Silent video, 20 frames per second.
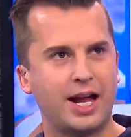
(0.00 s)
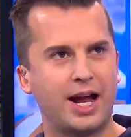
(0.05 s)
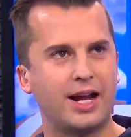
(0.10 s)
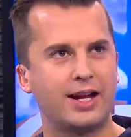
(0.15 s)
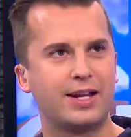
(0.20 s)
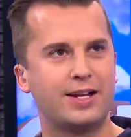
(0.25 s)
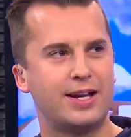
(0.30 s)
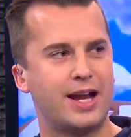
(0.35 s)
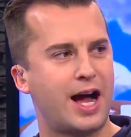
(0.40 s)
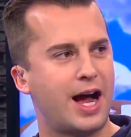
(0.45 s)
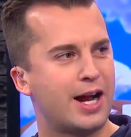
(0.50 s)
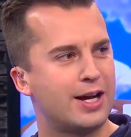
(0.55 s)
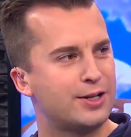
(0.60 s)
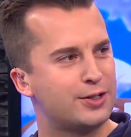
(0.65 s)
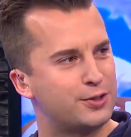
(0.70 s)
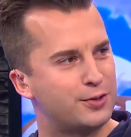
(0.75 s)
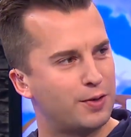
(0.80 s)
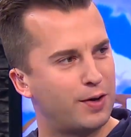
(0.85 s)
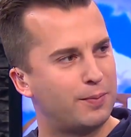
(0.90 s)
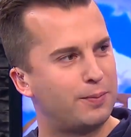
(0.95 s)
of had a 9
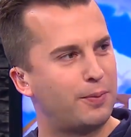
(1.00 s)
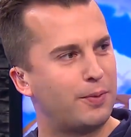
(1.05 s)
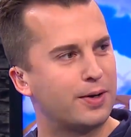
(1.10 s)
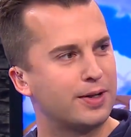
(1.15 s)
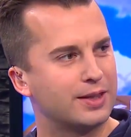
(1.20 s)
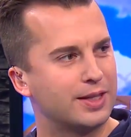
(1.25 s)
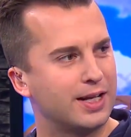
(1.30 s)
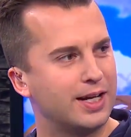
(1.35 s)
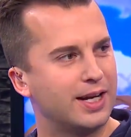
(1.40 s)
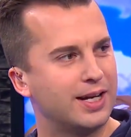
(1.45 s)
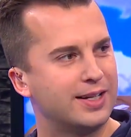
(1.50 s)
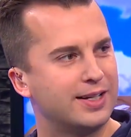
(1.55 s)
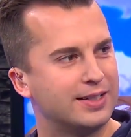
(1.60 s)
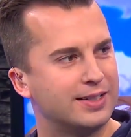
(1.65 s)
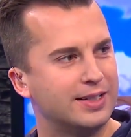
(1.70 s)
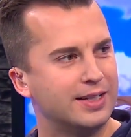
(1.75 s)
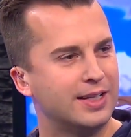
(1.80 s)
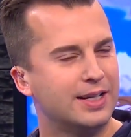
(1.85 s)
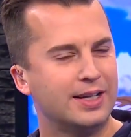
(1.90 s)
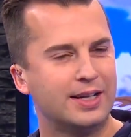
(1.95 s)
to 12 point lead,
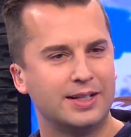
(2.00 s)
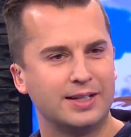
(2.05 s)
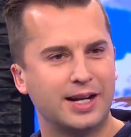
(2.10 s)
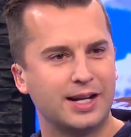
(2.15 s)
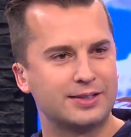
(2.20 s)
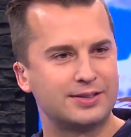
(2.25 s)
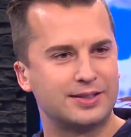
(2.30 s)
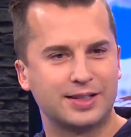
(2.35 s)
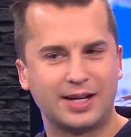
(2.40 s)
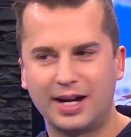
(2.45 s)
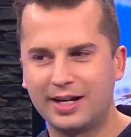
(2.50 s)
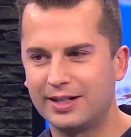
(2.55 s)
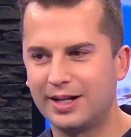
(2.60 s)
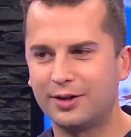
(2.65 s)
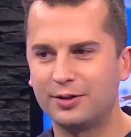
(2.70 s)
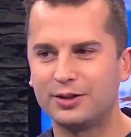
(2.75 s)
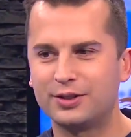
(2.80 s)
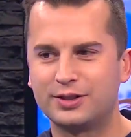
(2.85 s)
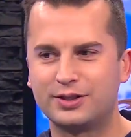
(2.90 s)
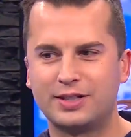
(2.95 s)
and yes, it got
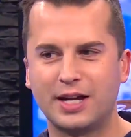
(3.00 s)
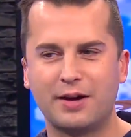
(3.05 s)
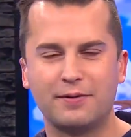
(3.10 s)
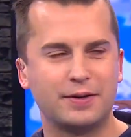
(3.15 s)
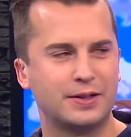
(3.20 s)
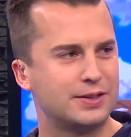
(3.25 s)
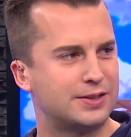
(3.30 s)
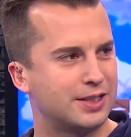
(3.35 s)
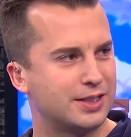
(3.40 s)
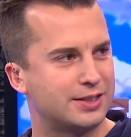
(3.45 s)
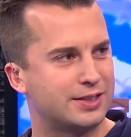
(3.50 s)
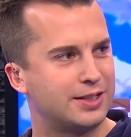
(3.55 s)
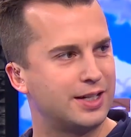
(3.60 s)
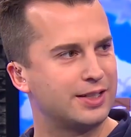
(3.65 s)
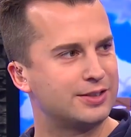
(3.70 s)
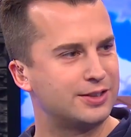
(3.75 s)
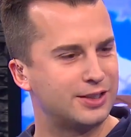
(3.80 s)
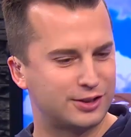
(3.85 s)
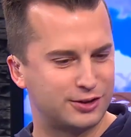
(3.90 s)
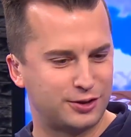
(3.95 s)
down to 7,
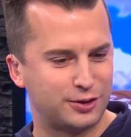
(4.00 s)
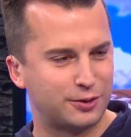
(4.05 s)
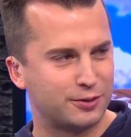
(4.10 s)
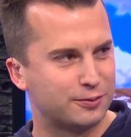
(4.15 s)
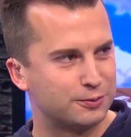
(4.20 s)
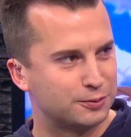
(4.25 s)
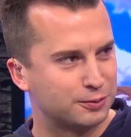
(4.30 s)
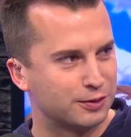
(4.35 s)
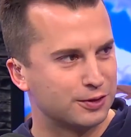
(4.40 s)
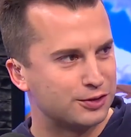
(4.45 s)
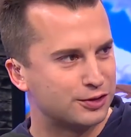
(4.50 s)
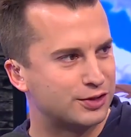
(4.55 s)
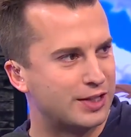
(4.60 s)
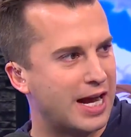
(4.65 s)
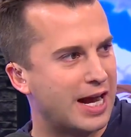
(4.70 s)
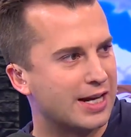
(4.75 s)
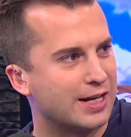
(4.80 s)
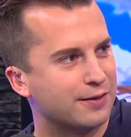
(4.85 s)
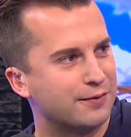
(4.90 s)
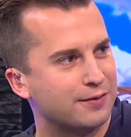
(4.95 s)
69-62, and was real
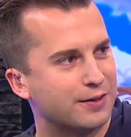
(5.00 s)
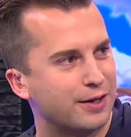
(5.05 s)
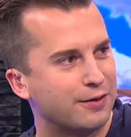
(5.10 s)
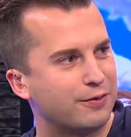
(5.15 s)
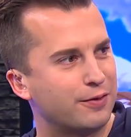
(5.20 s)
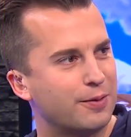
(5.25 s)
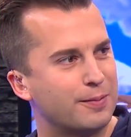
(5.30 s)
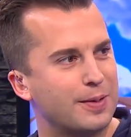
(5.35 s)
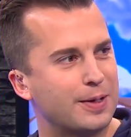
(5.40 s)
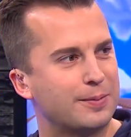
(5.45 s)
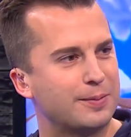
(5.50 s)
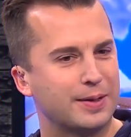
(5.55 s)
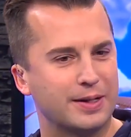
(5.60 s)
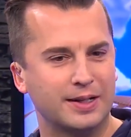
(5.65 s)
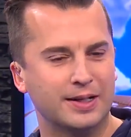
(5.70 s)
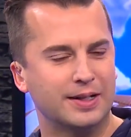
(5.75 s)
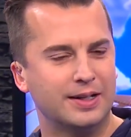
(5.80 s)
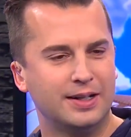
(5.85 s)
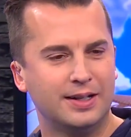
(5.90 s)
stagnant there for a minute, but